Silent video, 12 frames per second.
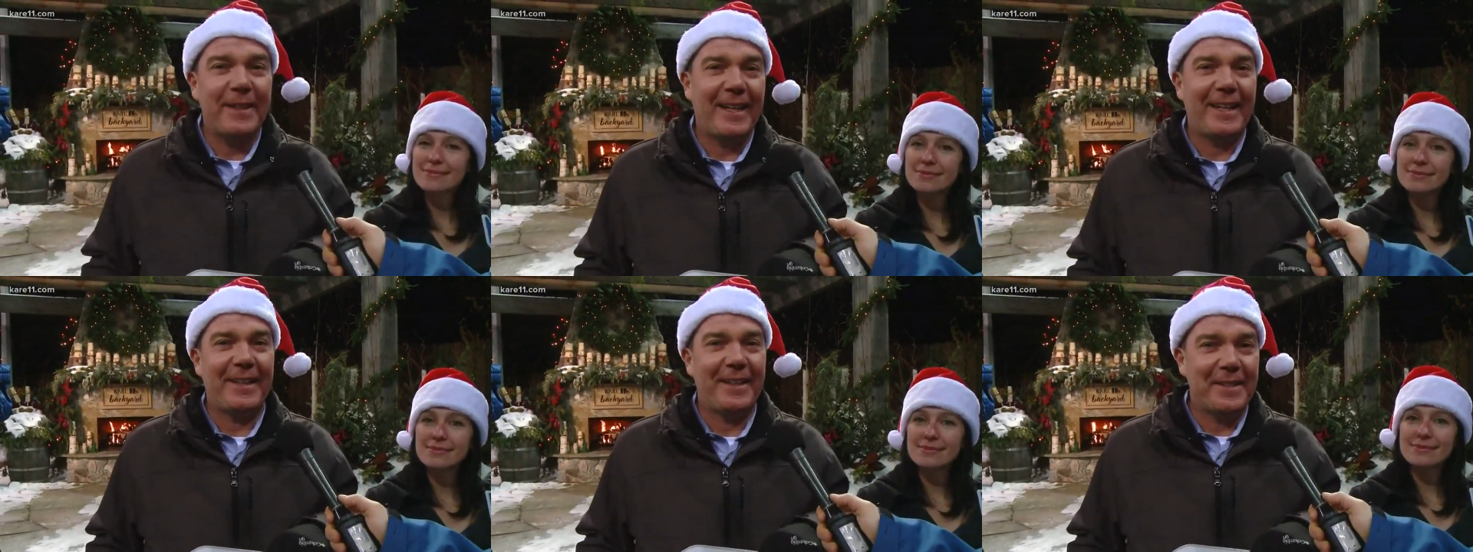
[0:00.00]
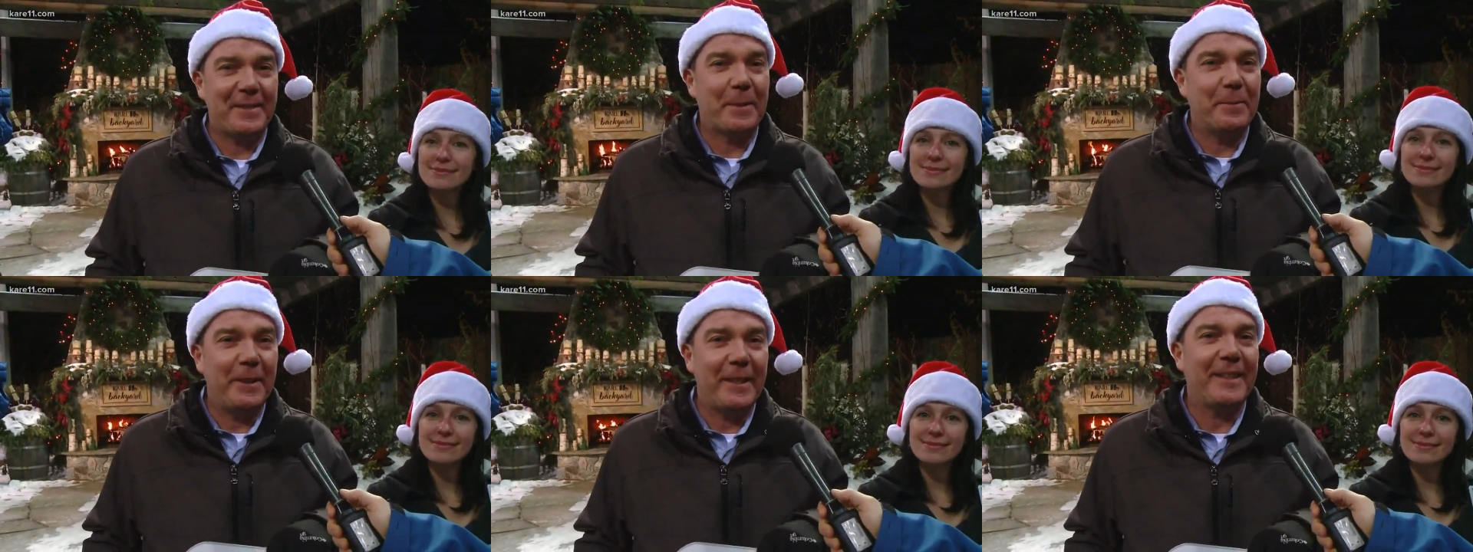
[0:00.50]
Speaker 1: and
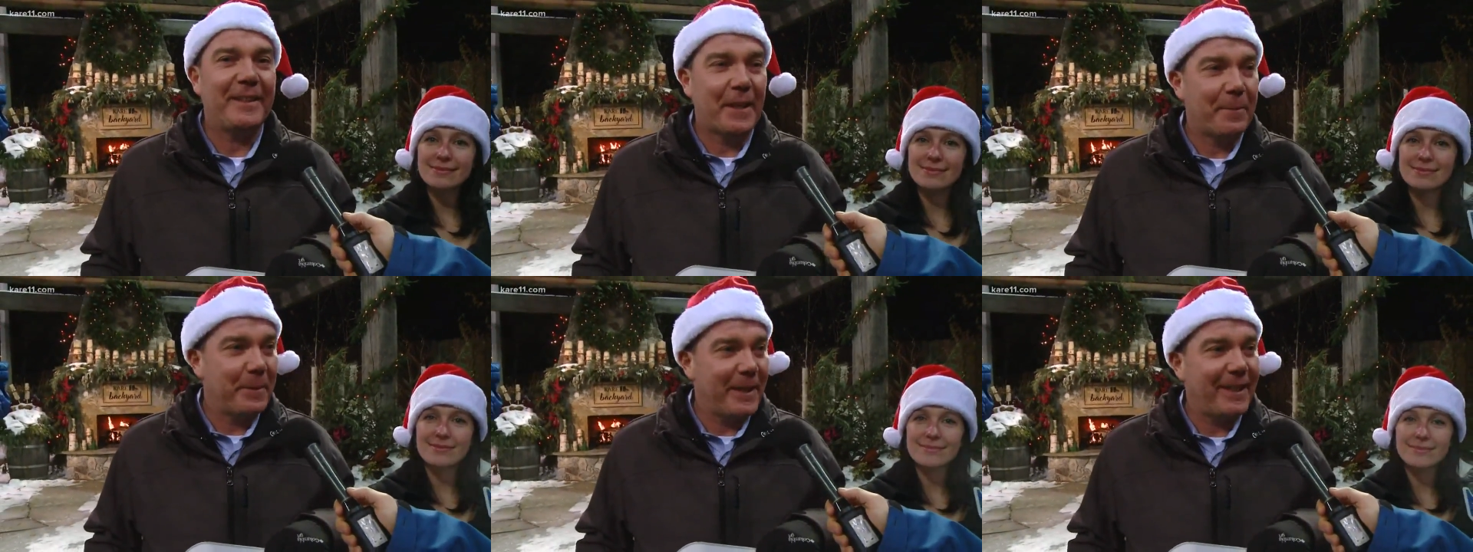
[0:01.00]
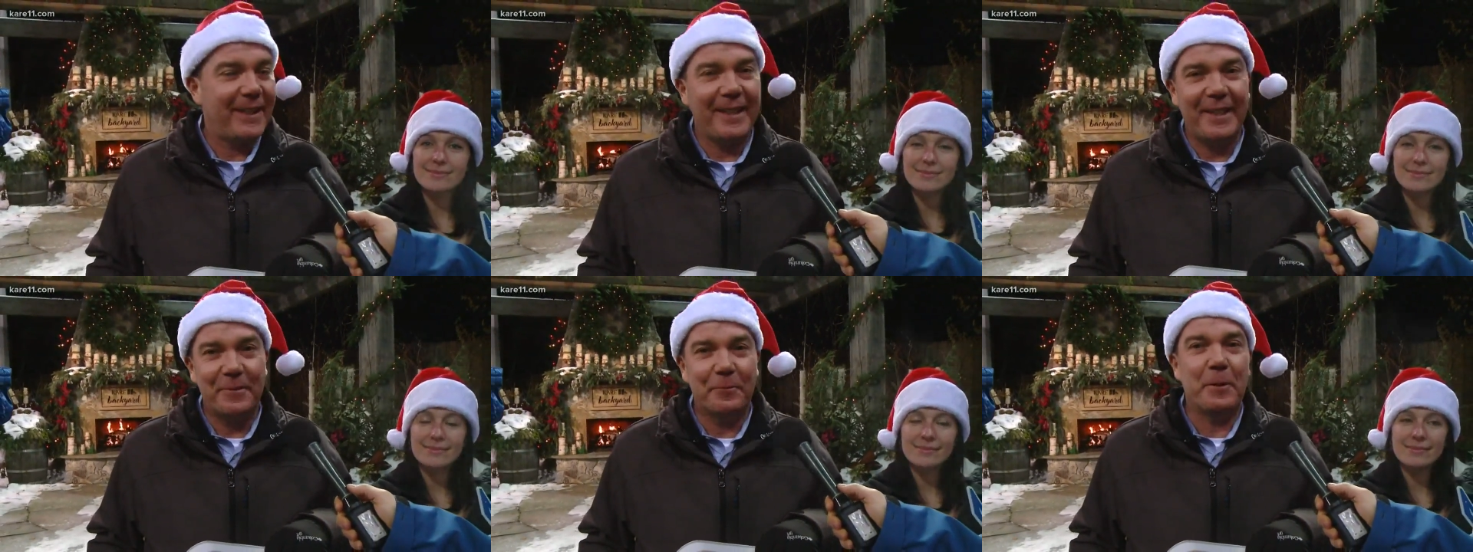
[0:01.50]
assembly company in
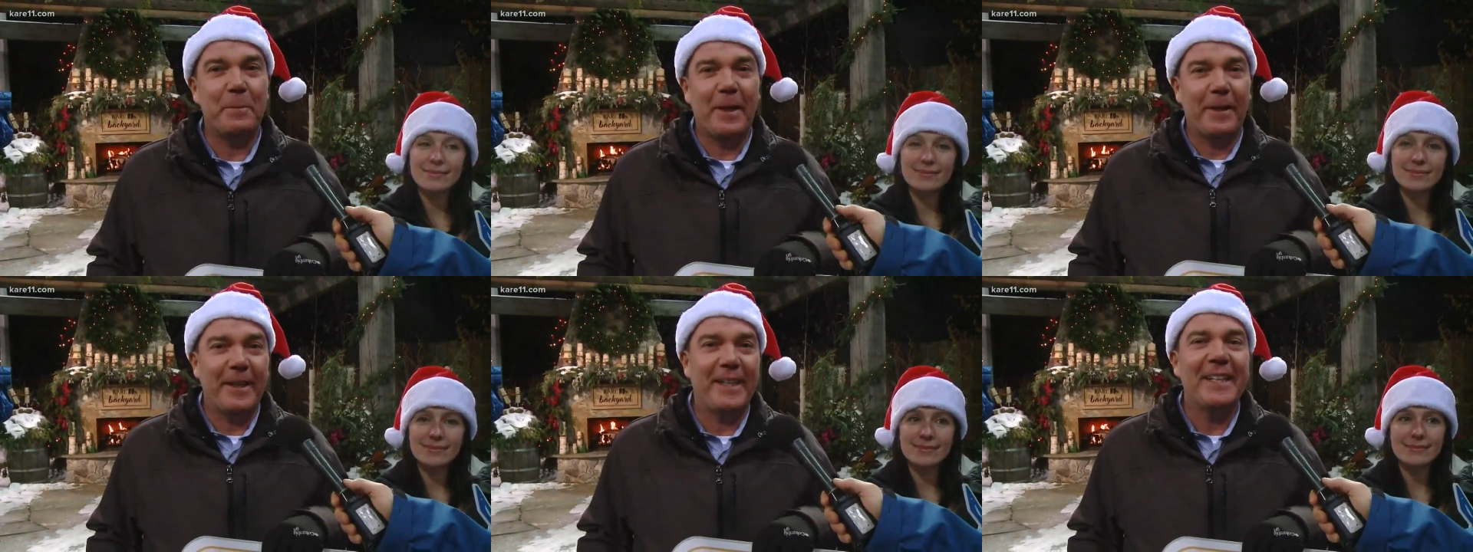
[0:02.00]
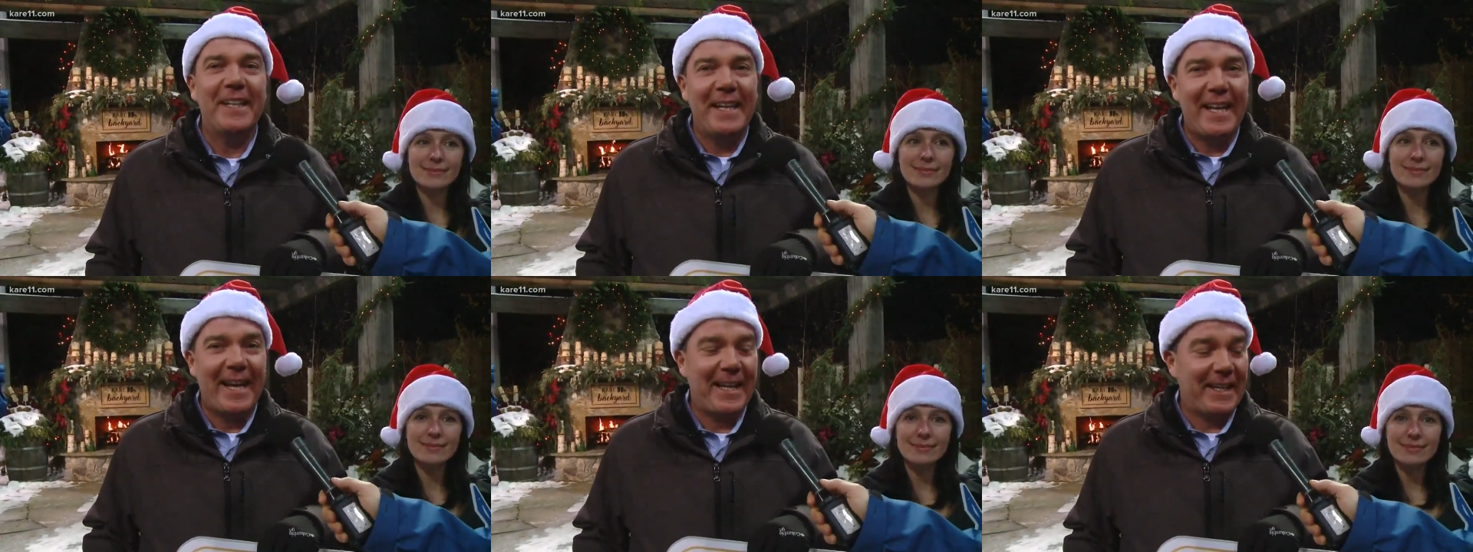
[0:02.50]
Woodbury
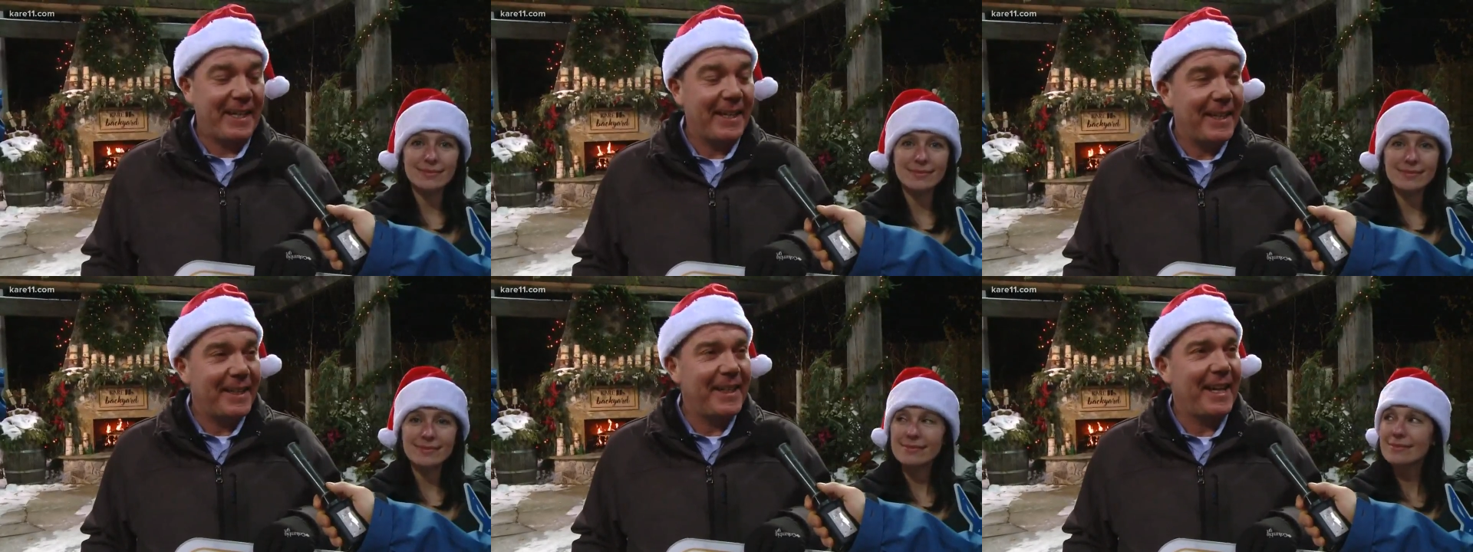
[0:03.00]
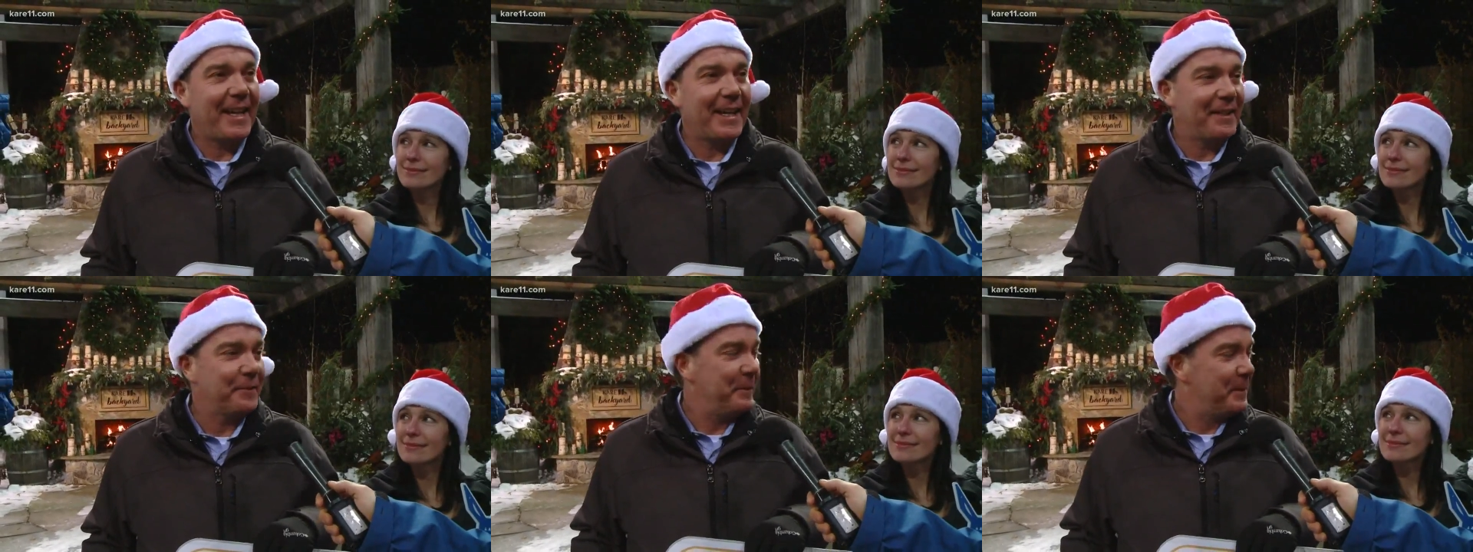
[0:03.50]
and Eagan, and
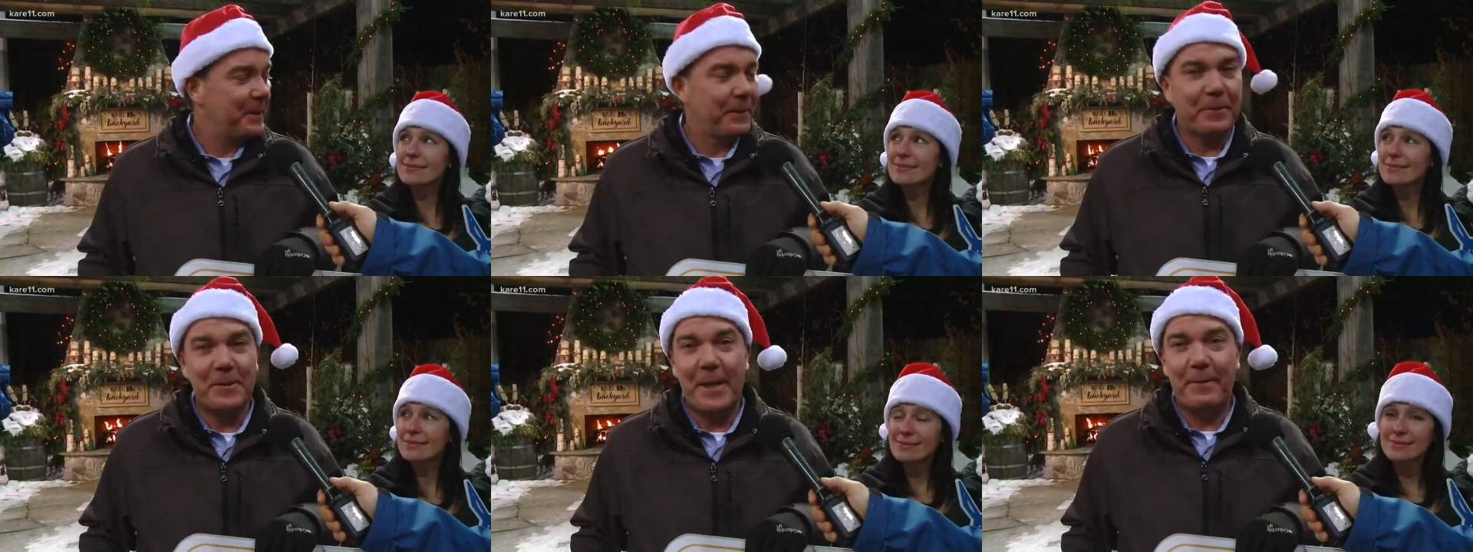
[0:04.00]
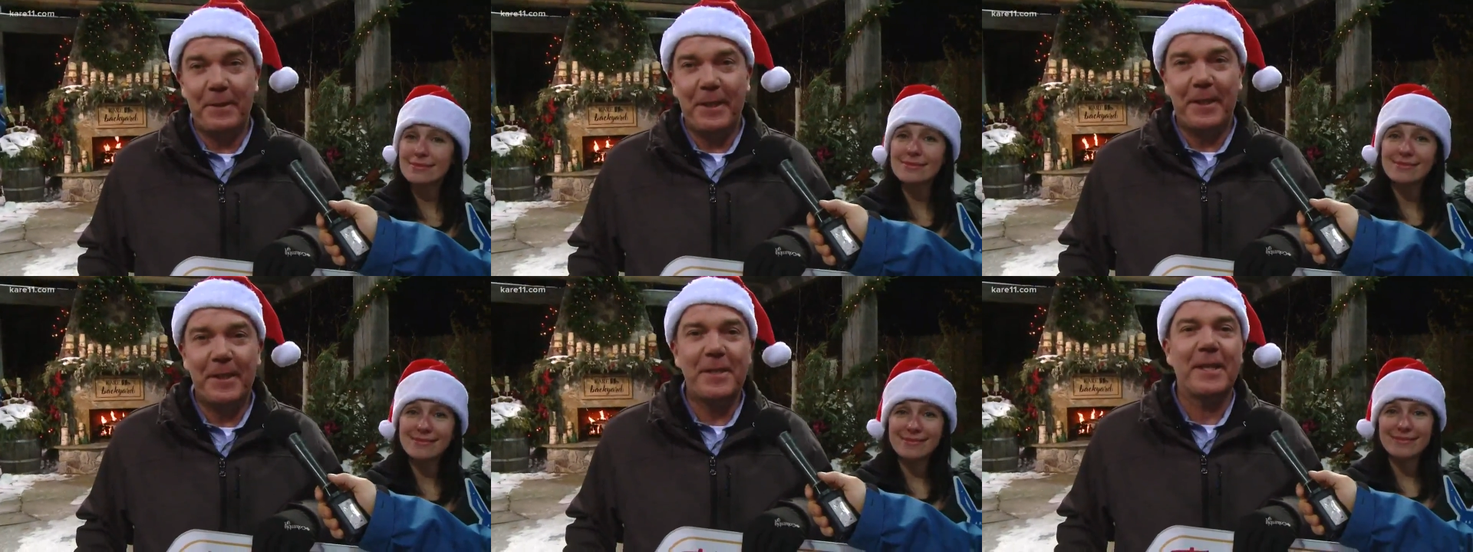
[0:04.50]
we've been doing it for 7
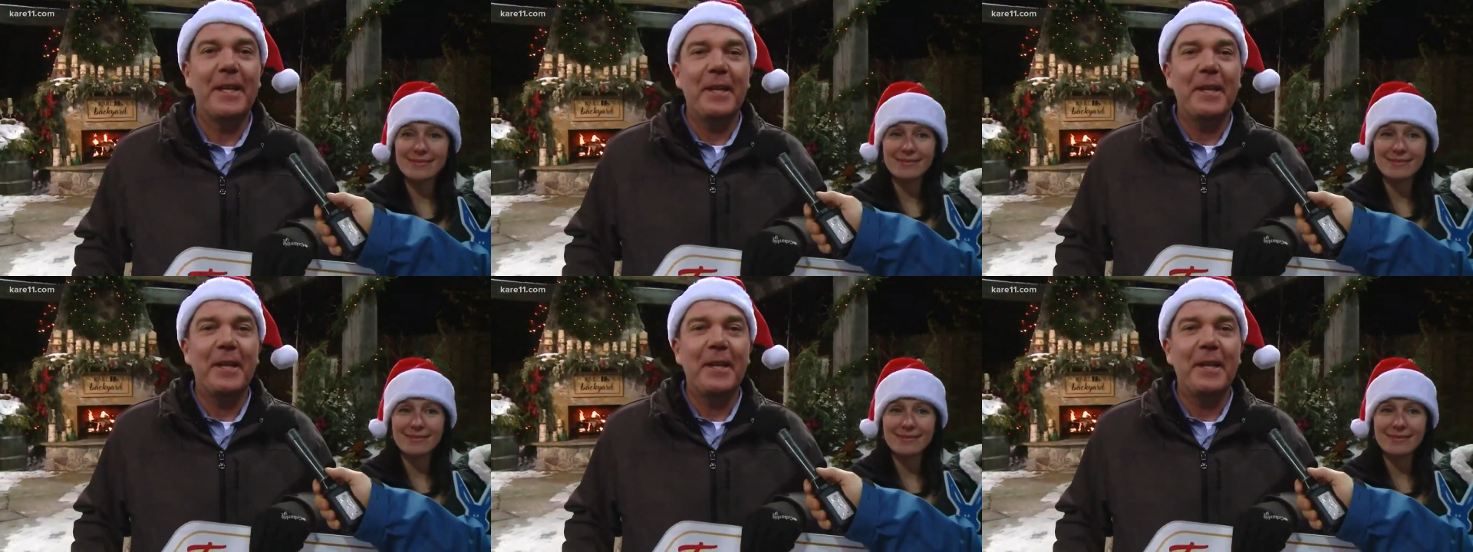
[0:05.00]
years.